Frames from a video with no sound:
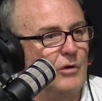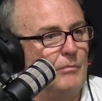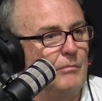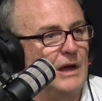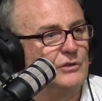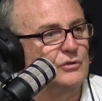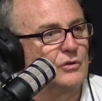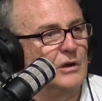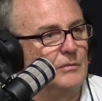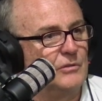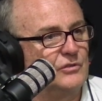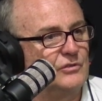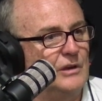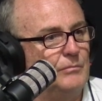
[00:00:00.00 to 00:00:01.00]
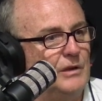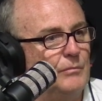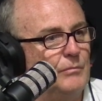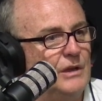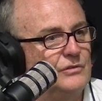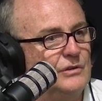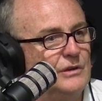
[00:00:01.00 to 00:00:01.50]
my mates got him to send me
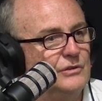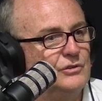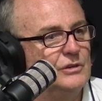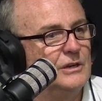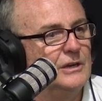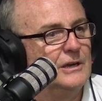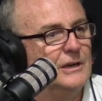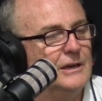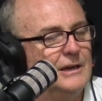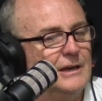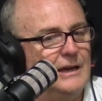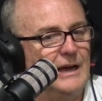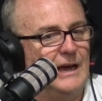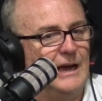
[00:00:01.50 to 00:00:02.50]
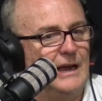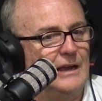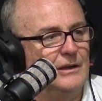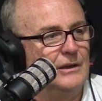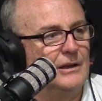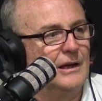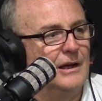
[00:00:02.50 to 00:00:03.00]
a message,
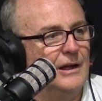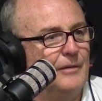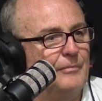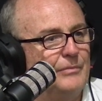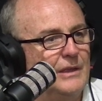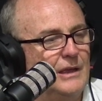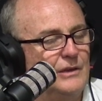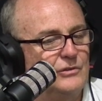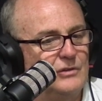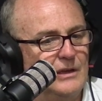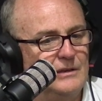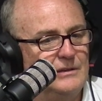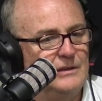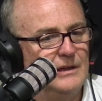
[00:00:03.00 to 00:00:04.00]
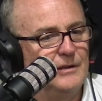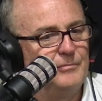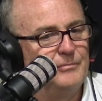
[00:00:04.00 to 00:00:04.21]
and he said,